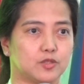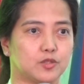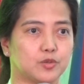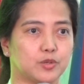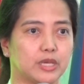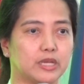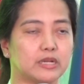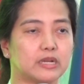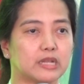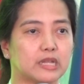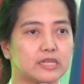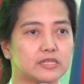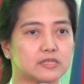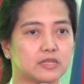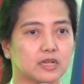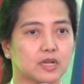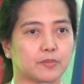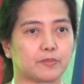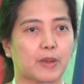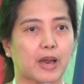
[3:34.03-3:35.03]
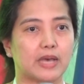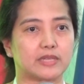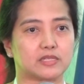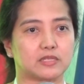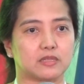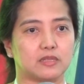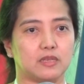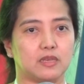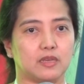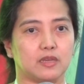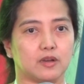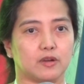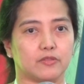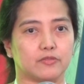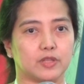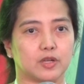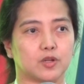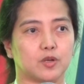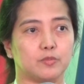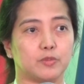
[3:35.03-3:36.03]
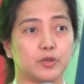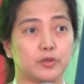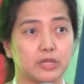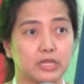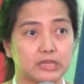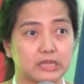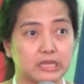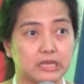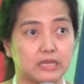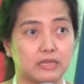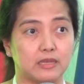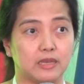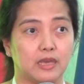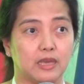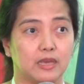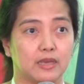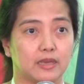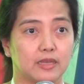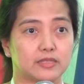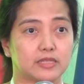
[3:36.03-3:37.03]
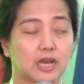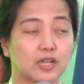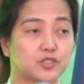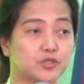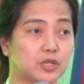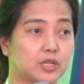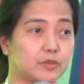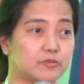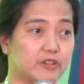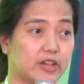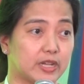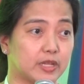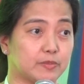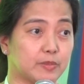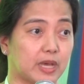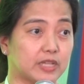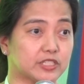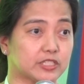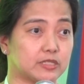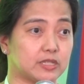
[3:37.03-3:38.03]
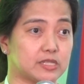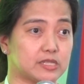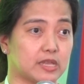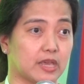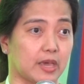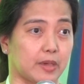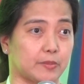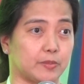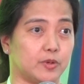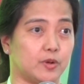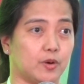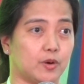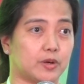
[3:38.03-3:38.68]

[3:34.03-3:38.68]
to increase the capacity of the community is actually very much the same,